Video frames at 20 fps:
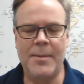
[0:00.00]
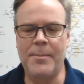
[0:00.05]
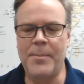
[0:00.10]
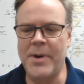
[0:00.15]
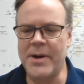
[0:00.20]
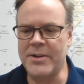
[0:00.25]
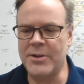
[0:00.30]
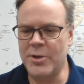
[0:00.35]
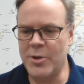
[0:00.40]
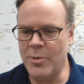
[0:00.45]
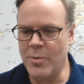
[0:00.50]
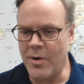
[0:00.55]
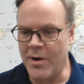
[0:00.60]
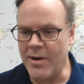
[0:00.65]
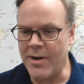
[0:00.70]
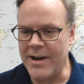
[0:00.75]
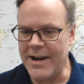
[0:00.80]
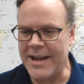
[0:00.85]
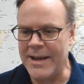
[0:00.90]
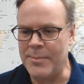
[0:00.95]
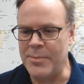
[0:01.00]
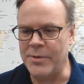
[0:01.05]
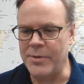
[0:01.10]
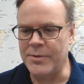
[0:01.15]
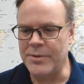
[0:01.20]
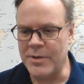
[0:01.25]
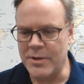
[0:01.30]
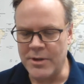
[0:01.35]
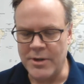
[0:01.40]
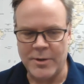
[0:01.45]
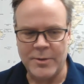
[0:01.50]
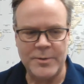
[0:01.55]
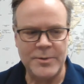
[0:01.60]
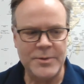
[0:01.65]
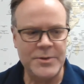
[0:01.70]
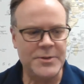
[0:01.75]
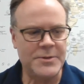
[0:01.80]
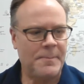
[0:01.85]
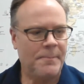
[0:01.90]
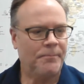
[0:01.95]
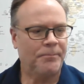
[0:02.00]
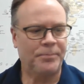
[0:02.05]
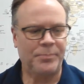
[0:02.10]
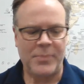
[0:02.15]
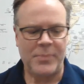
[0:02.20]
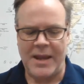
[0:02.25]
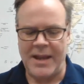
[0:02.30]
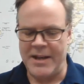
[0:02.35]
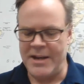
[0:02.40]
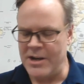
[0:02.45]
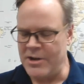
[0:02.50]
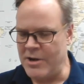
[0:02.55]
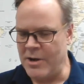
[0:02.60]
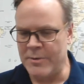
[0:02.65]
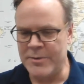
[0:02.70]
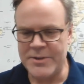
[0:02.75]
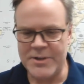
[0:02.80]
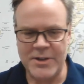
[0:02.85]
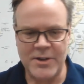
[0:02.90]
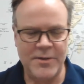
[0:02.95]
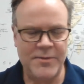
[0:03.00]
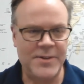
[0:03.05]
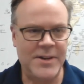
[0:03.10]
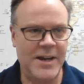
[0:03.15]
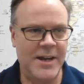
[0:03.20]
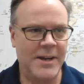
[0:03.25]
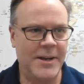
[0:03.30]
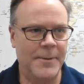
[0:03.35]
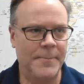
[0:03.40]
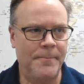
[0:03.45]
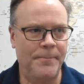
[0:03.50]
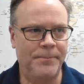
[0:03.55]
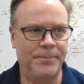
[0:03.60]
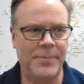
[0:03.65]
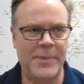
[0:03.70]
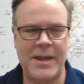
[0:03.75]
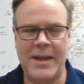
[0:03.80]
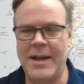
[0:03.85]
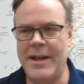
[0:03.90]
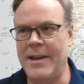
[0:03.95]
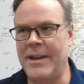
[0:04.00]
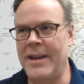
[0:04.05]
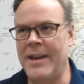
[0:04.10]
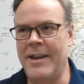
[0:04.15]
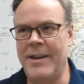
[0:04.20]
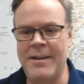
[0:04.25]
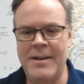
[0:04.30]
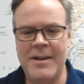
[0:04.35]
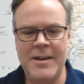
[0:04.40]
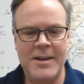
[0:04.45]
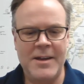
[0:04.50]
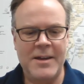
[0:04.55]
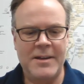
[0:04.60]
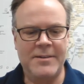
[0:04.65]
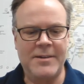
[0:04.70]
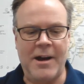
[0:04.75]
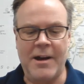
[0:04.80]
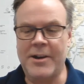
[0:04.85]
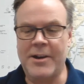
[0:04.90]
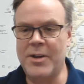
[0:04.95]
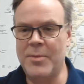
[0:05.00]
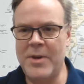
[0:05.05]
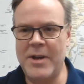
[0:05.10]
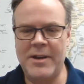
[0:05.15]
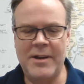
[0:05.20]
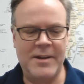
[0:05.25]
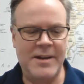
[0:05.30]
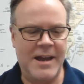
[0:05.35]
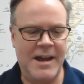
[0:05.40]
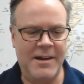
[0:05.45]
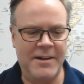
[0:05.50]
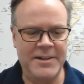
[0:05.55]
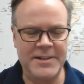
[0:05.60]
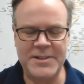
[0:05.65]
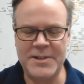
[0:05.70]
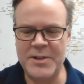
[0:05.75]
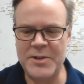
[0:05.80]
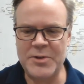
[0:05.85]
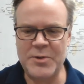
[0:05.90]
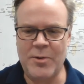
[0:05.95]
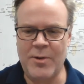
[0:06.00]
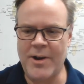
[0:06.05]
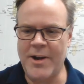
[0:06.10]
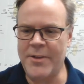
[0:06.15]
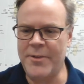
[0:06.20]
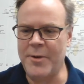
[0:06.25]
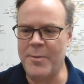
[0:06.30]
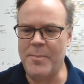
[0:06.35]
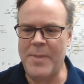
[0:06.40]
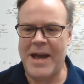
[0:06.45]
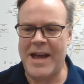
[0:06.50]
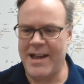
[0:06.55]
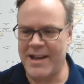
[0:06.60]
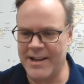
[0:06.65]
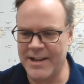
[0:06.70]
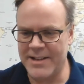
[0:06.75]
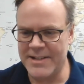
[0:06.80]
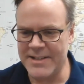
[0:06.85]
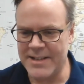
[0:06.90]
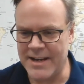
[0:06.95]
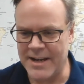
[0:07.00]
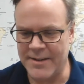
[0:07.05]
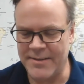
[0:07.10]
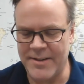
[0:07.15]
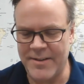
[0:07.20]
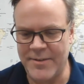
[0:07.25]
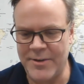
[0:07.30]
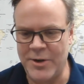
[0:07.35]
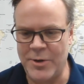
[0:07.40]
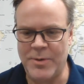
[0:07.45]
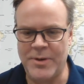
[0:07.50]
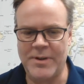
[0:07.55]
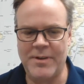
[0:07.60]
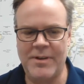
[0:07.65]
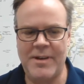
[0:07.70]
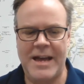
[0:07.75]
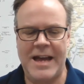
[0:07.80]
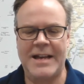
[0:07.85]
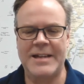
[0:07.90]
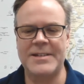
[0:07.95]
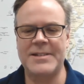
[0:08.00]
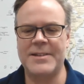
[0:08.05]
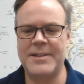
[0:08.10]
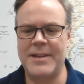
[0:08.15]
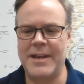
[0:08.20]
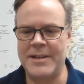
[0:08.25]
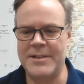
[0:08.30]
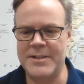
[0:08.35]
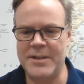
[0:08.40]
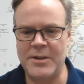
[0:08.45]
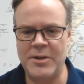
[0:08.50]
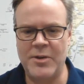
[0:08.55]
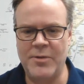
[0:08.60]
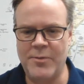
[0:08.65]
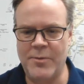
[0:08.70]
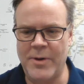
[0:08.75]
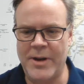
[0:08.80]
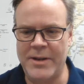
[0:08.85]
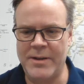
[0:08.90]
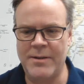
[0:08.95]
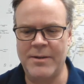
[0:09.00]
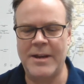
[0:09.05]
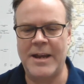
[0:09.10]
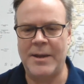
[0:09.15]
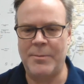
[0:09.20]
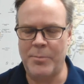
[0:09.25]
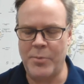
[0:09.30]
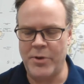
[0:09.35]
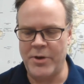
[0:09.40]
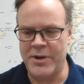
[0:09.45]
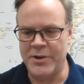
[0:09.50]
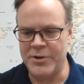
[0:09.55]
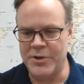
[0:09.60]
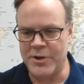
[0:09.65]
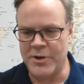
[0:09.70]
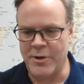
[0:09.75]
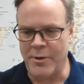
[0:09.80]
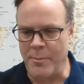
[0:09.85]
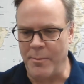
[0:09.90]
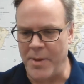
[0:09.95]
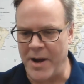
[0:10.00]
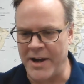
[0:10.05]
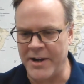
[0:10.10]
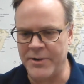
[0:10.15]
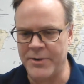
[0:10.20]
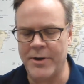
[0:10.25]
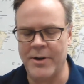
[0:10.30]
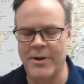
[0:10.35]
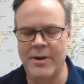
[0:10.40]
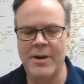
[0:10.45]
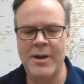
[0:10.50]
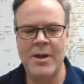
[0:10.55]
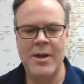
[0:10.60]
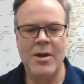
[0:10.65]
but you are able to use any notes that you've taken, any document analysis or other packets that I've given you in class, things that you've written and put into your binder.